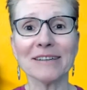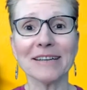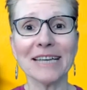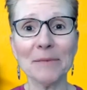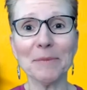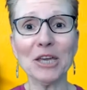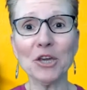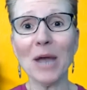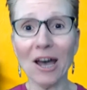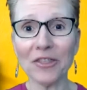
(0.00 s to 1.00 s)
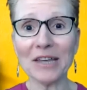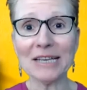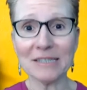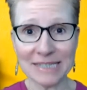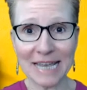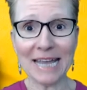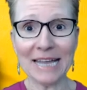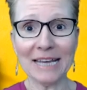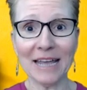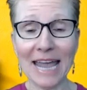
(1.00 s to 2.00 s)
keeping you healthy,
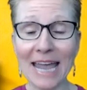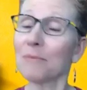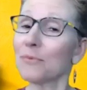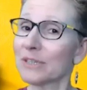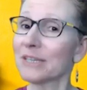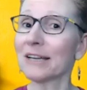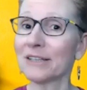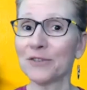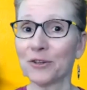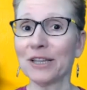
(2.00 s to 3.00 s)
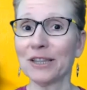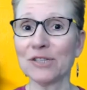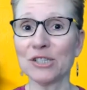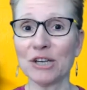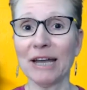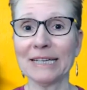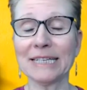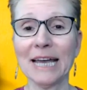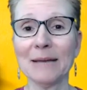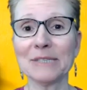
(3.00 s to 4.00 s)
sane, and productive during these trying
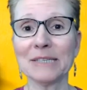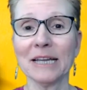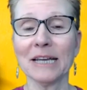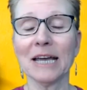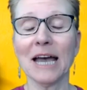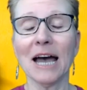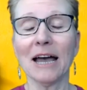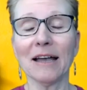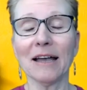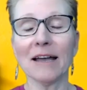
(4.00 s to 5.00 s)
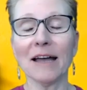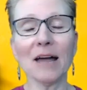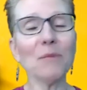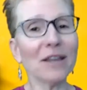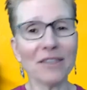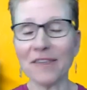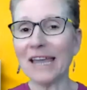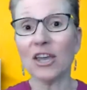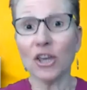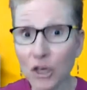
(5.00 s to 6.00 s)
times. And I want to thank
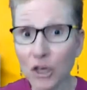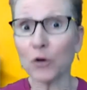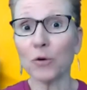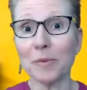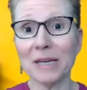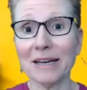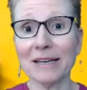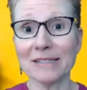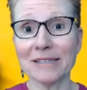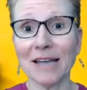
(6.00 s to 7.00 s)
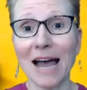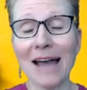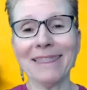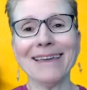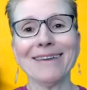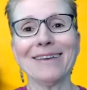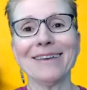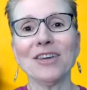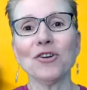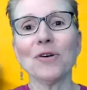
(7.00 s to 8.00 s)
you because I think
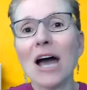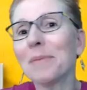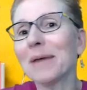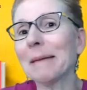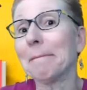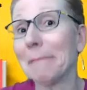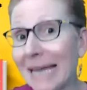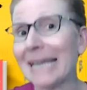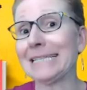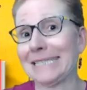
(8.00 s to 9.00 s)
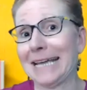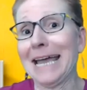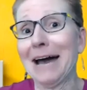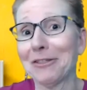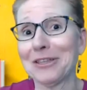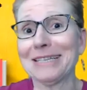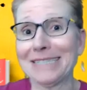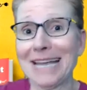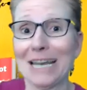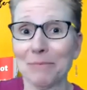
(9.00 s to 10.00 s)
you're helping me stay healthy,
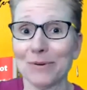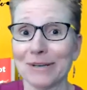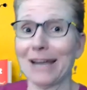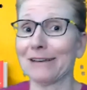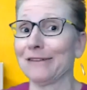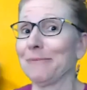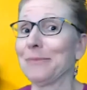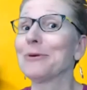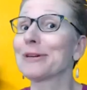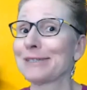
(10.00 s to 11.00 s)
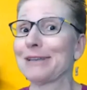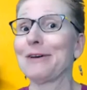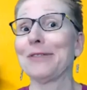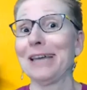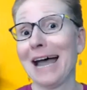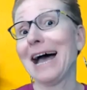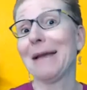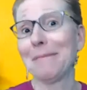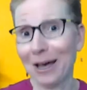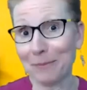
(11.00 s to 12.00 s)
sane, and productive more so than I'm
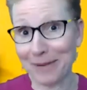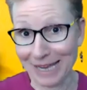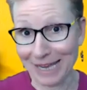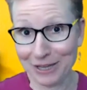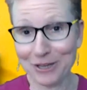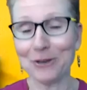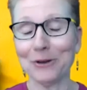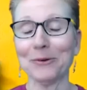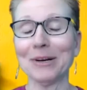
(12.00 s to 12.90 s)
helping you.